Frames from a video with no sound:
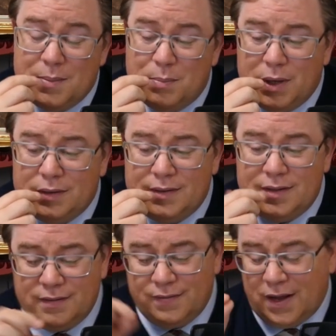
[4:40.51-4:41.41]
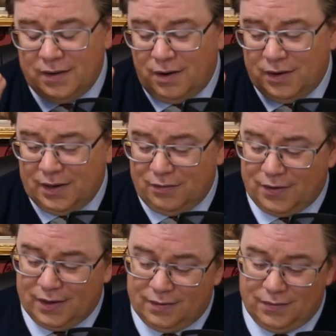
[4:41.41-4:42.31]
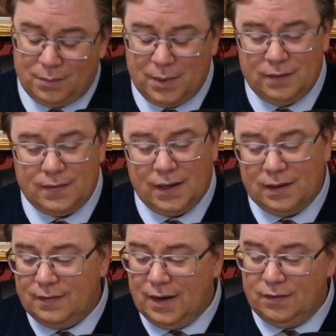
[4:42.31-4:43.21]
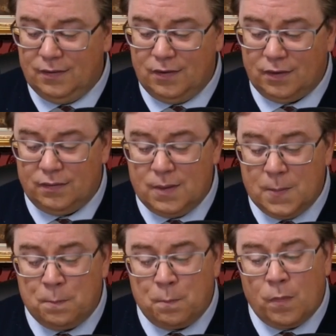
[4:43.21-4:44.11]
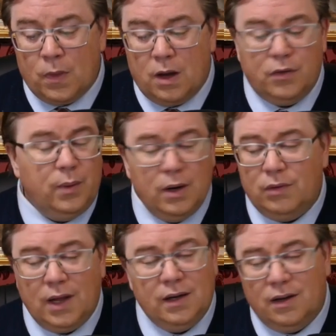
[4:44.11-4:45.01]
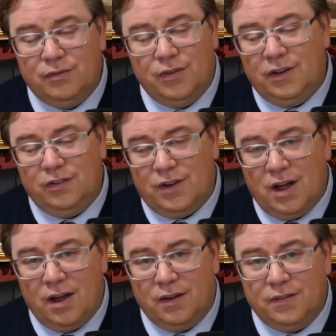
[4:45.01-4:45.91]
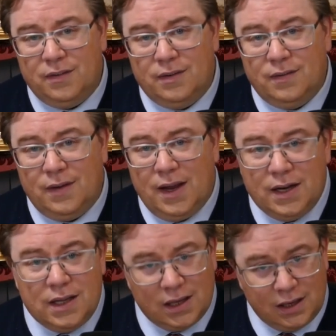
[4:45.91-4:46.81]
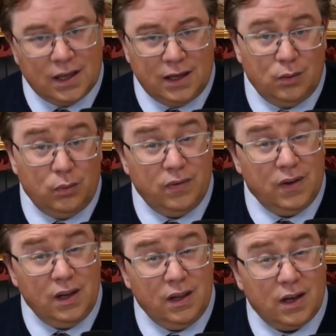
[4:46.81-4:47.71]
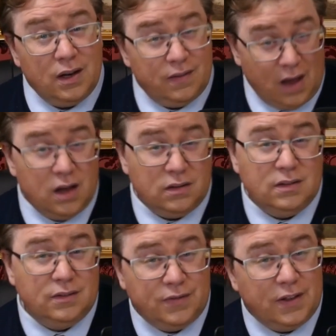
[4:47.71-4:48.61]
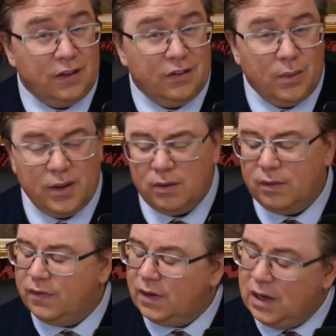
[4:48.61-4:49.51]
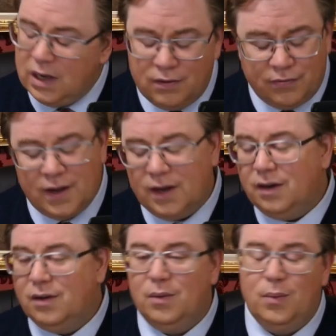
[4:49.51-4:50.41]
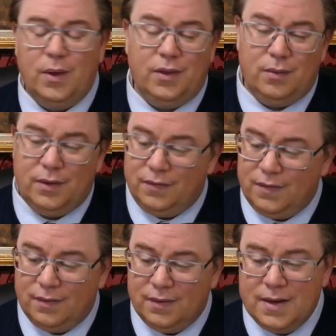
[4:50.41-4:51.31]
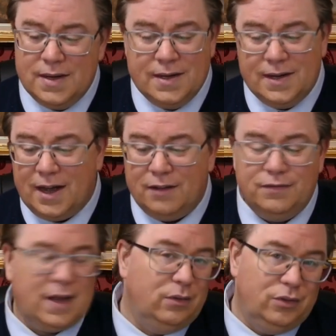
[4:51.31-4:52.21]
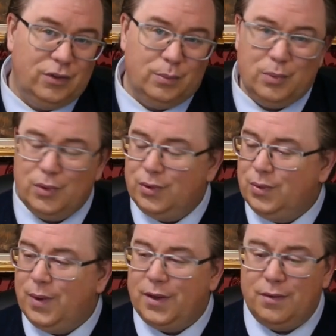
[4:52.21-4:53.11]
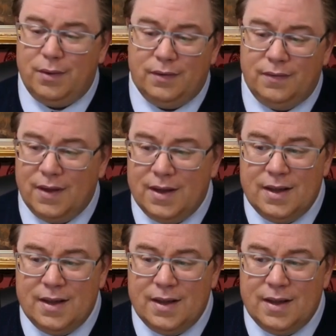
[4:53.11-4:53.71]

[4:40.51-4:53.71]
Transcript: But the Zeigarnik effect is amazing. It's just because we don't like unfinished tasks. Anything that you see that is unfinished, whether it's a cliffhanger, whether it's a voucher book, whether it's